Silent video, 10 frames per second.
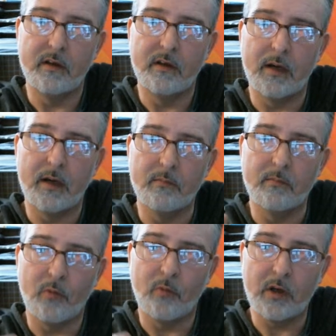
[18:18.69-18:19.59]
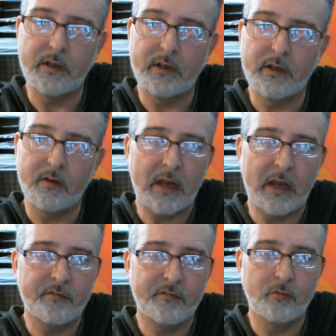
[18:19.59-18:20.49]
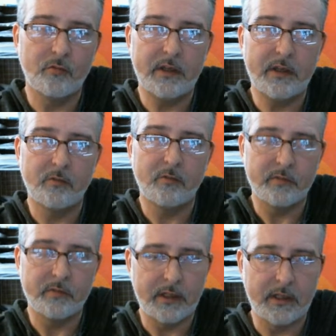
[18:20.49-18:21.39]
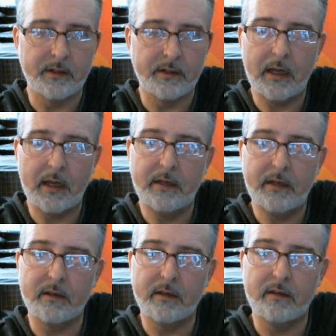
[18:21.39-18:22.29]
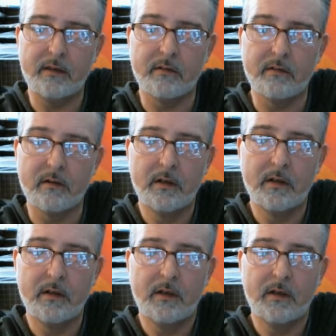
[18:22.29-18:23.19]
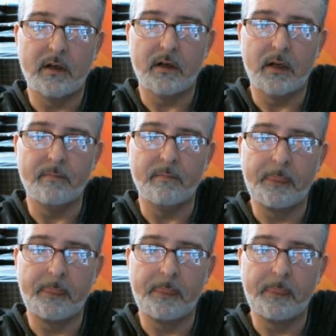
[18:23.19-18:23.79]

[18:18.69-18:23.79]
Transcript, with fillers: um, was walking down the passageway to, to get in line, I could hear um,